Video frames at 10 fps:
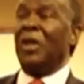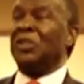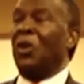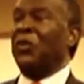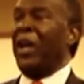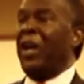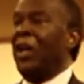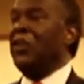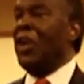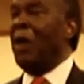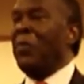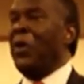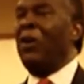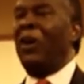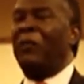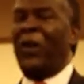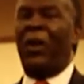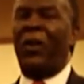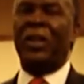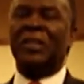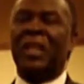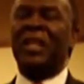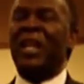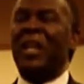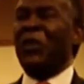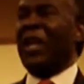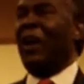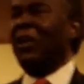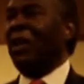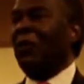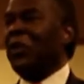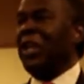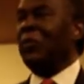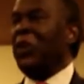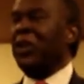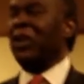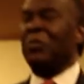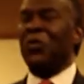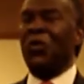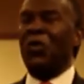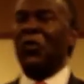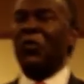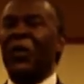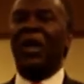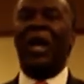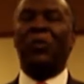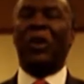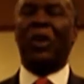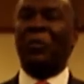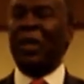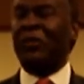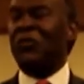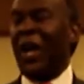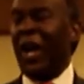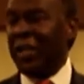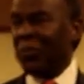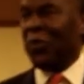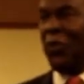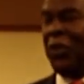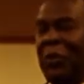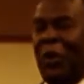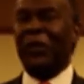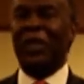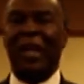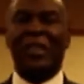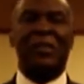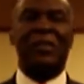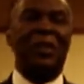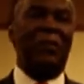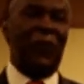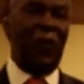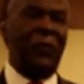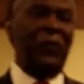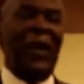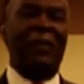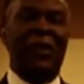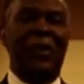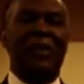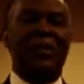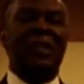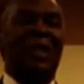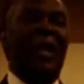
So there are a number of areas in Henry County that we think we can improve, and we're going to be trying to improve them over the next 4 or 5 years.